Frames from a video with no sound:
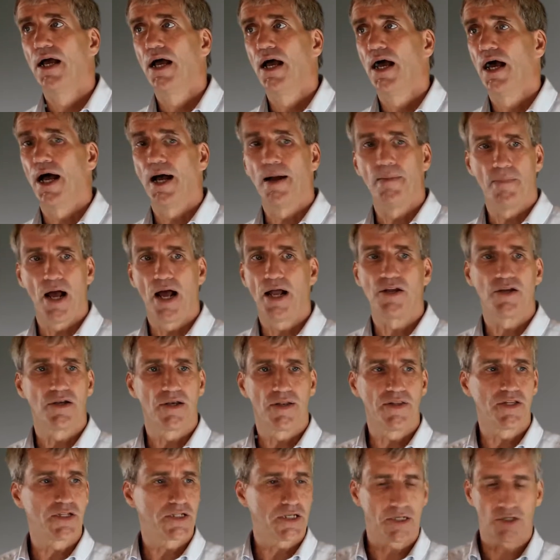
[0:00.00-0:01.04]
And
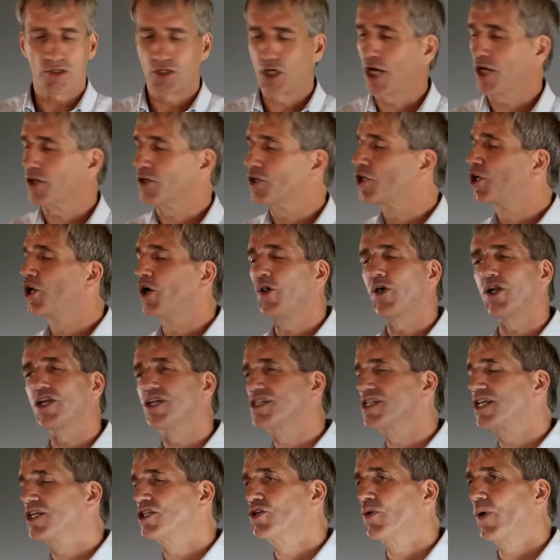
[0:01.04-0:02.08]
kind of curious
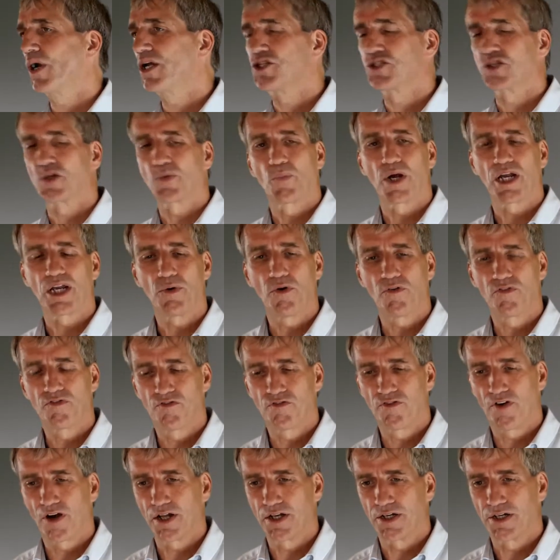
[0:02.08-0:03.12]
situation where you often
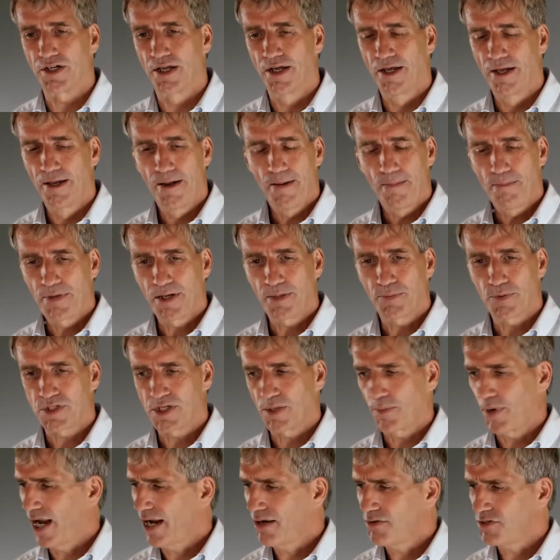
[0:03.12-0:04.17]
find people saying,
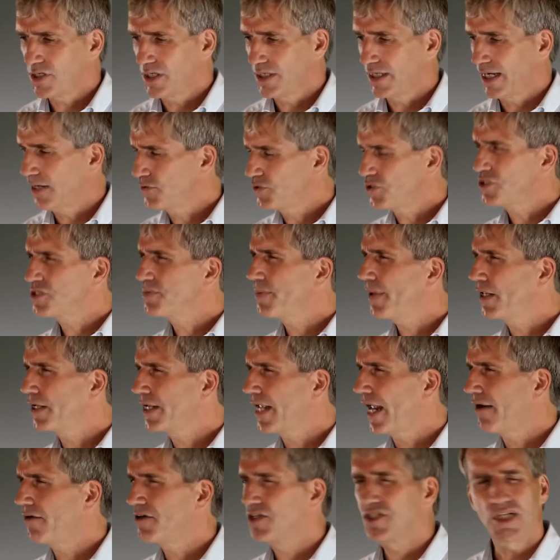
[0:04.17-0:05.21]
well, how do you spell
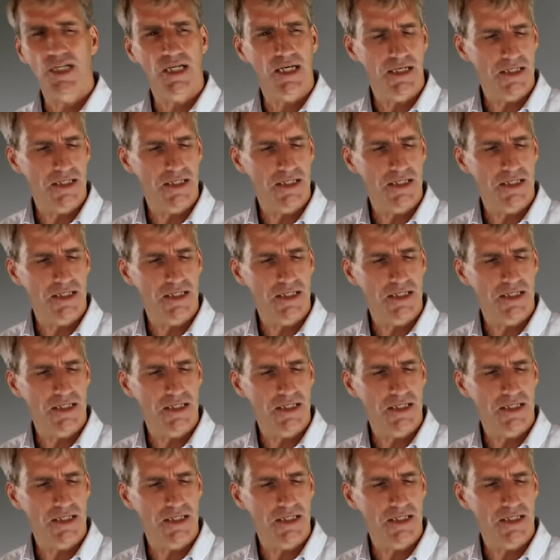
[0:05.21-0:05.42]
guarantee?